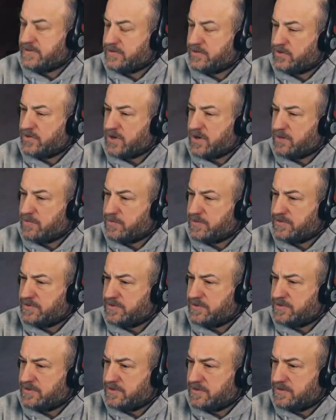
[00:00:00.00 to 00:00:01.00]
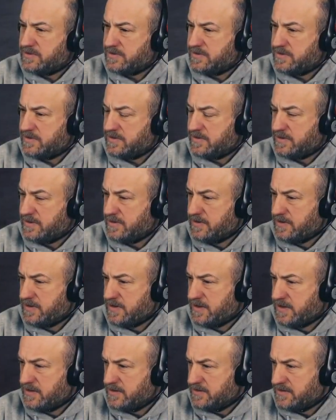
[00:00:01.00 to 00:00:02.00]
those carpets are...
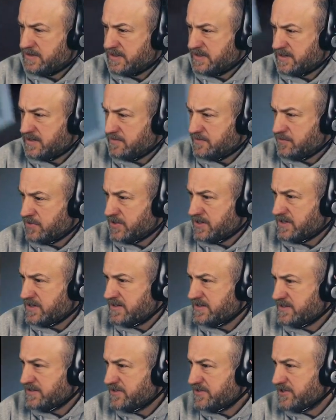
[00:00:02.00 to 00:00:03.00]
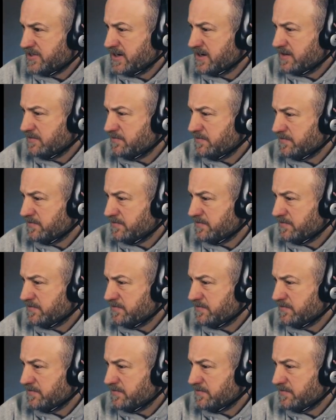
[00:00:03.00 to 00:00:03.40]
Looks like they're in pretty decent shape.